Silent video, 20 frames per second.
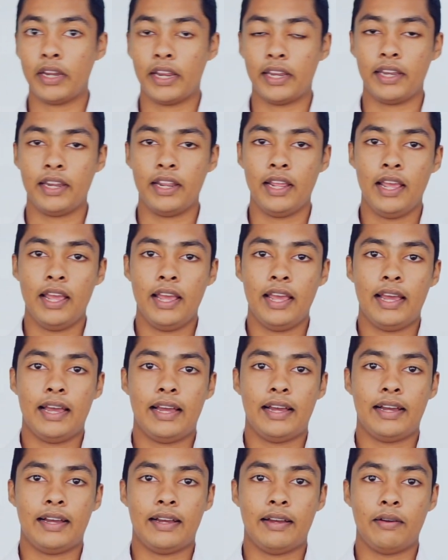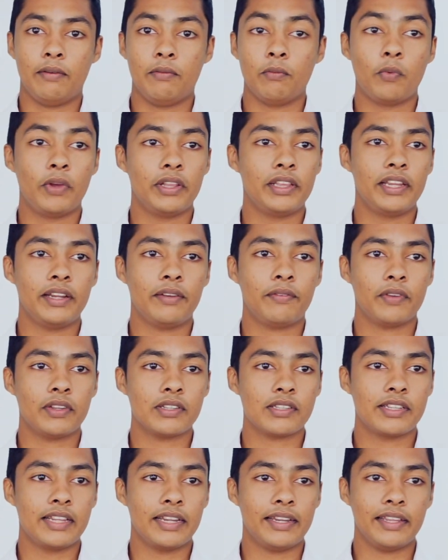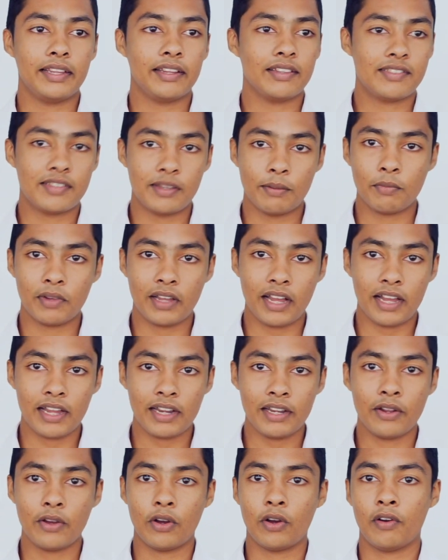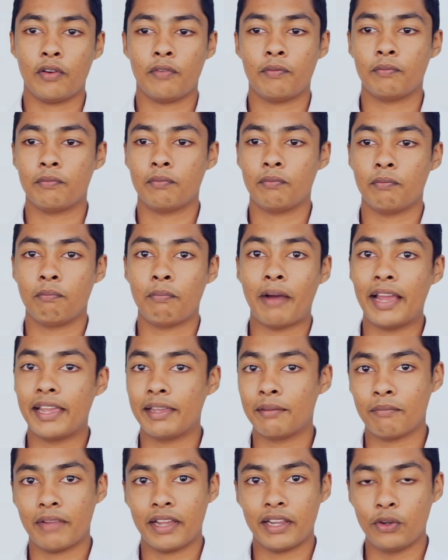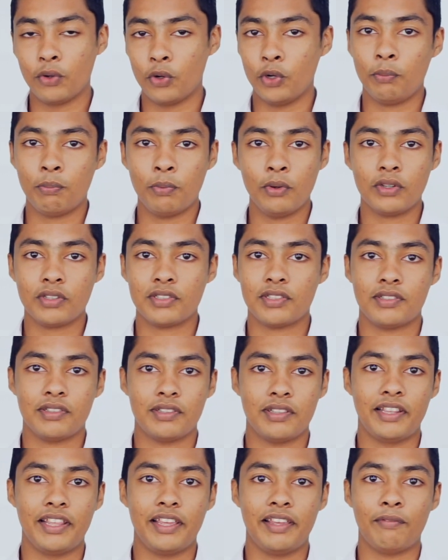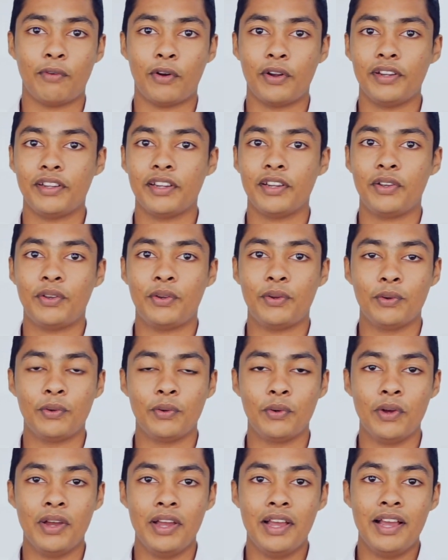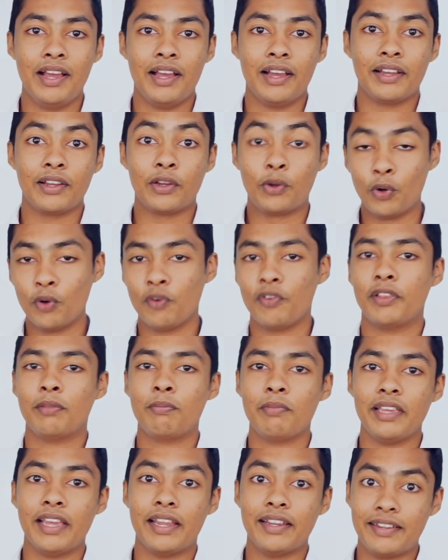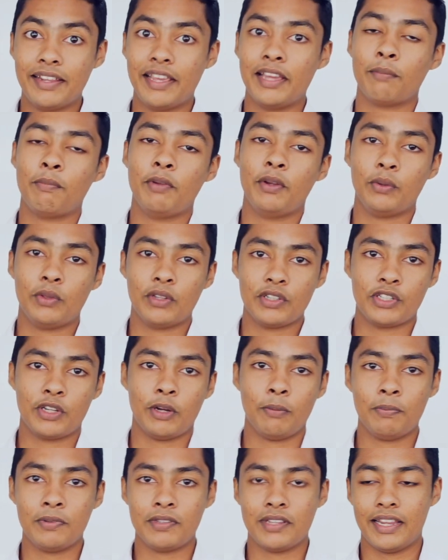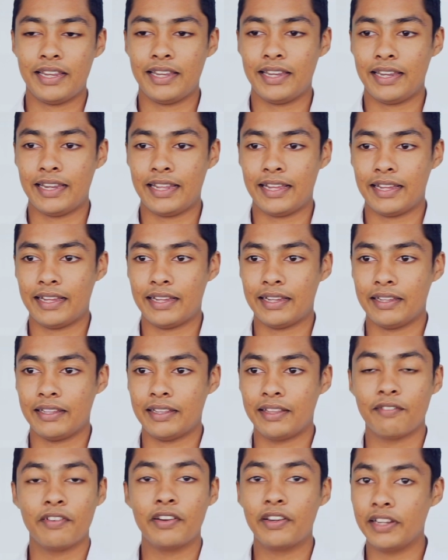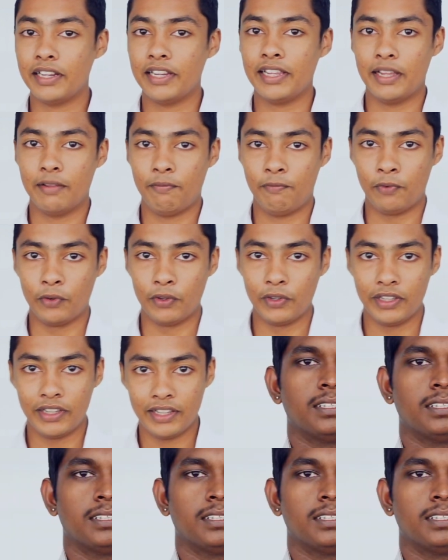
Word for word: And uh, whether it was getting a SIM card or buying my notebooks, they wanted to go with me and take me to the shops, and uh, they were really helpful.